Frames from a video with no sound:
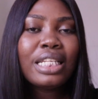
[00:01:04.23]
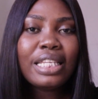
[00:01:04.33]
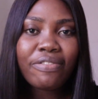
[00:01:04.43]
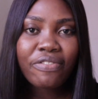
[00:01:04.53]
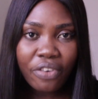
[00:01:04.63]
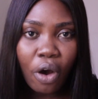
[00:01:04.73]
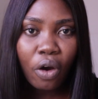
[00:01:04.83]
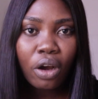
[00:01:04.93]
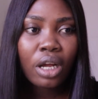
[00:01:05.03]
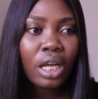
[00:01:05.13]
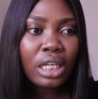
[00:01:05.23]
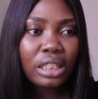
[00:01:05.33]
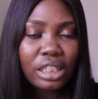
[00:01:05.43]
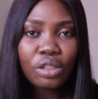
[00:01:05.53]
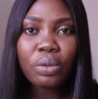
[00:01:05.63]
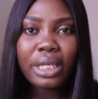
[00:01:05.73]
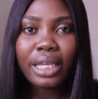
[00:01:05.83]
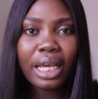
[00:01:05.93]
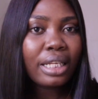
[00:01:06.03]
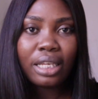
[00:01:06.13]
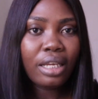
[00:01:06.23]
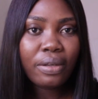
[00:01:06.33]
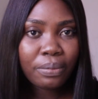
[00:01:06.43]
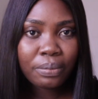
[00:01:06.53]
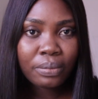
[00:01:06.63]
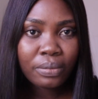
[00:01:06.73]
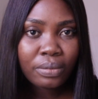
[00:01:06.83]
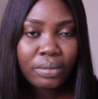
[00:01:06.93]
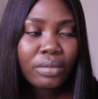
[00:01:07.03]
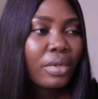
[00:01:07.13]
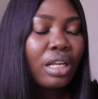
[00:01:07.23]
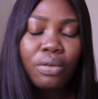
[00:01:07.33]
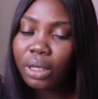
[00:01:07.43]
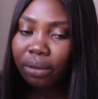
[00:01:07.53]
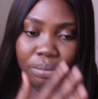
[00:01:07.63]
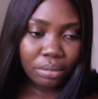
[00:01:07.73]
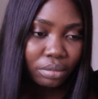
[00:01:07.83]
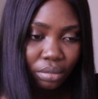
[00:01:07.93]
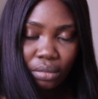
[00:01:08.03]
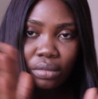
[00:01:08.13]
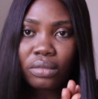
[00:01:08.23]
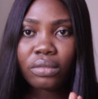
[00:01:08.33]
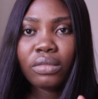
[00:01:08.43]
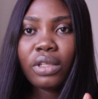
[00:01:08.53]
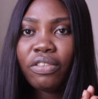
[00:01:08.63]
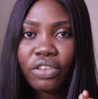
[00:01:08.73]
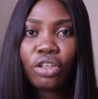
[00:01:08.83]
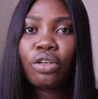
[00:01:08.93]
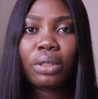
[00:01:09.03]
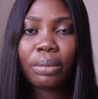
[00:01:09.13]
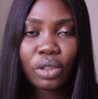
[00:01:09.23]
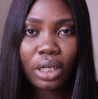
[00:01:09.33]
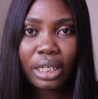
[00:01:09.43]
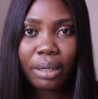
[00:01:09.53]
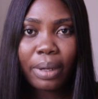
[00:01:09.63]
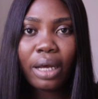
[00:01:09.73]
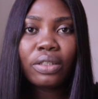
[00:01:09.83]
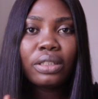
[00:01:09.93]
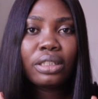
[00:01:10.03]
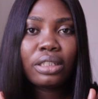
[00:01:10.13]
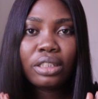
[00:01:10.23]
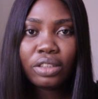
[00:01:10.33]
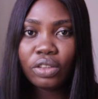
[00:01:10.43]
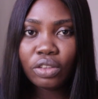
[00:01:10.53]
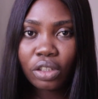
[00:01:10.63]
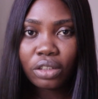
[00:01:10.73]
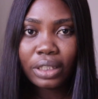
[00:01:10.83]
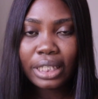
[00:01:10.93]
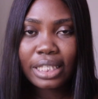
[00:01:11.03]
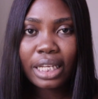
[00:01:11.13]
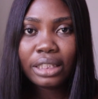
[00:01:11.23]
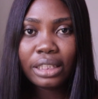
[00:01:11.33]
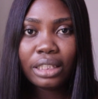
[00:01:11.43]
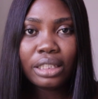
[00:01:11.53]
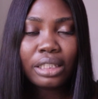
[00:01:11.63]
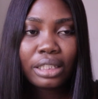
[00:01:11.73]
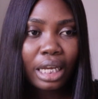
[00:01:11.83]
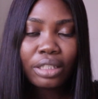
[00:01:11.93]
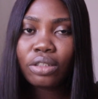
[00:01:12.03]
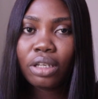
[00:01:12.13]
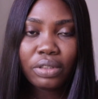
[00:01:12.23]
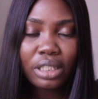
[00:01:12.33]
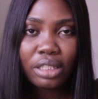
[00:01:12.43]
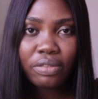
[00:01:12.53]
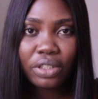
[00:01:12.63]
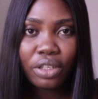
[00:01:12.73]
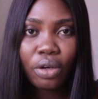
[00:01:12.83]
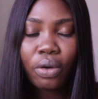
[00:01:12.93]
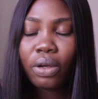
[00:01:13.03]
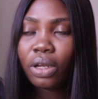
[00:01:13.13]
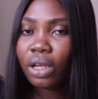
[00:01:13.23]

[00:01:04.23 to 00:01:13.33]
the fuck did we get here? Anyway, if you don't know what I'm talking about, you don't understand the title of this video,